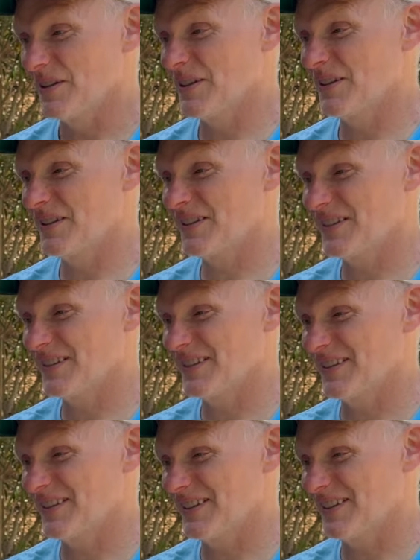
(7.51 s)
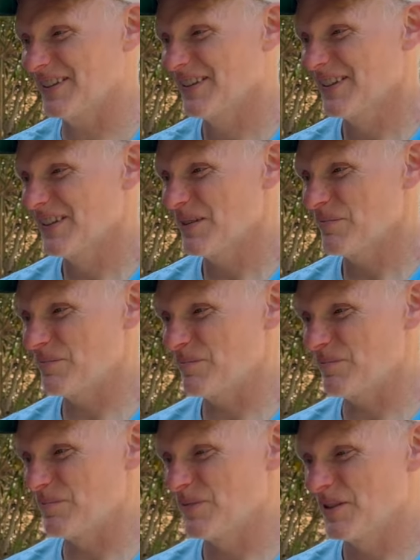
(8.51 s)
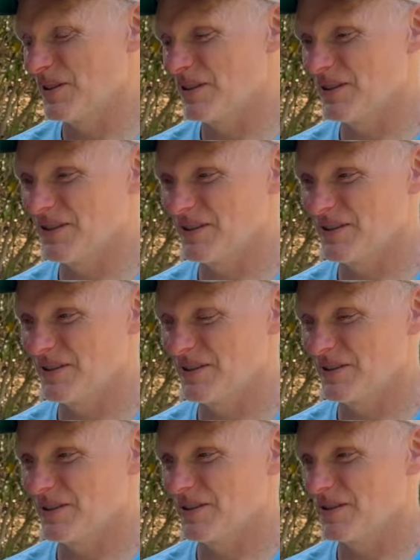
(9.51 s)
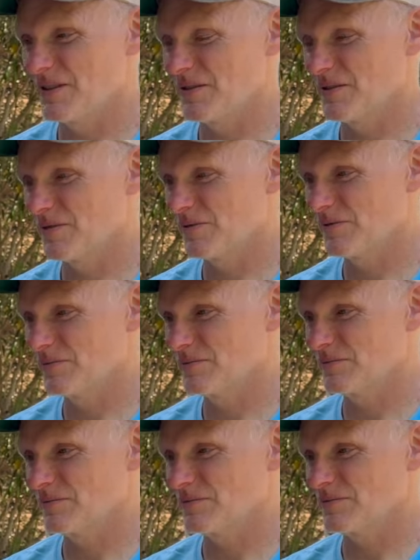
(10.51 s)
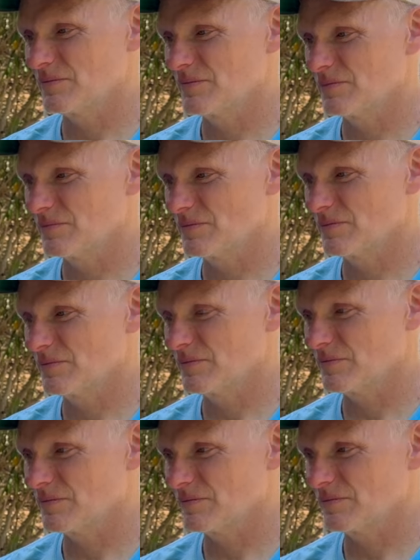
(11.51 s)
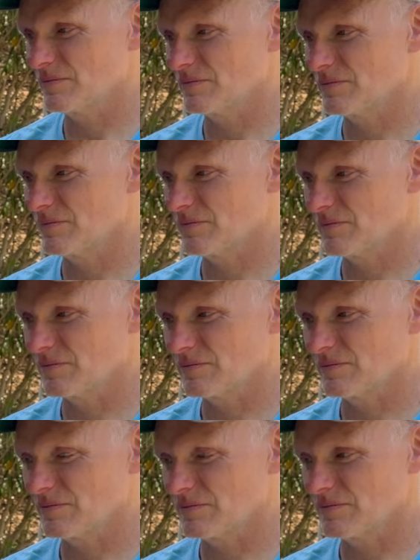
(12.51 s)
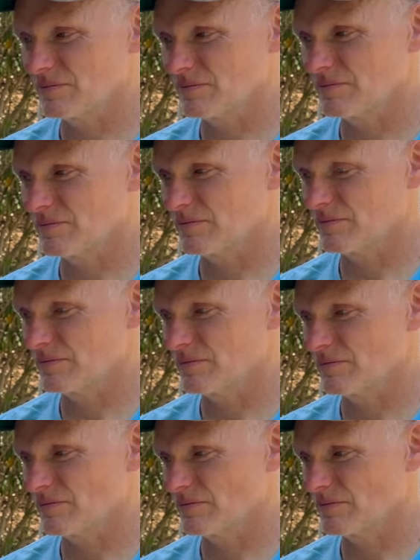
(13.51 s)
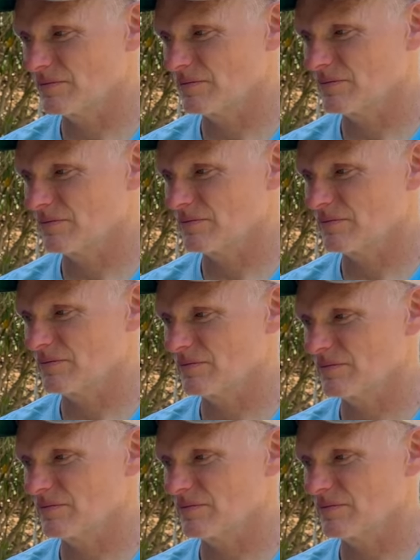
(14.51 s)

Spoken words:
This person isn't speaking.